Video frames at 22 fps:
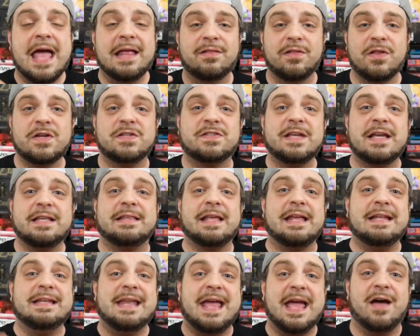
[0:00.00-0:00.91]
It looks like
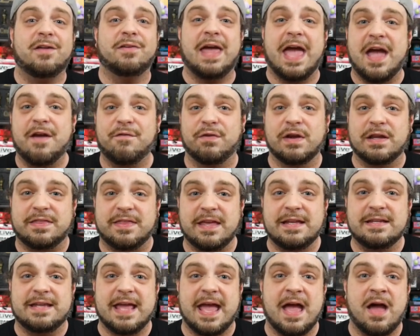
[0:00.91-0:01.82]
they nailed
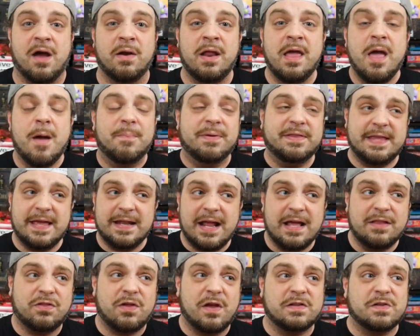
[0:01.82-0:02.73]
everything down. But
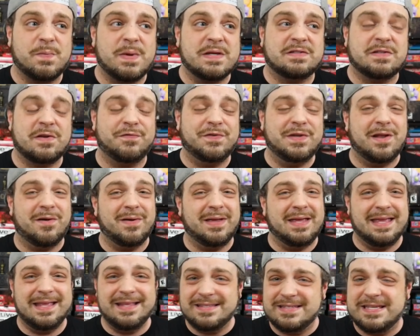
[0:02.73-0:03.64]
then I thought to myself, you
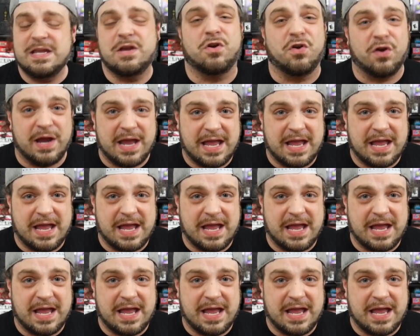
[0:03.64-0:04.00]
know, Inti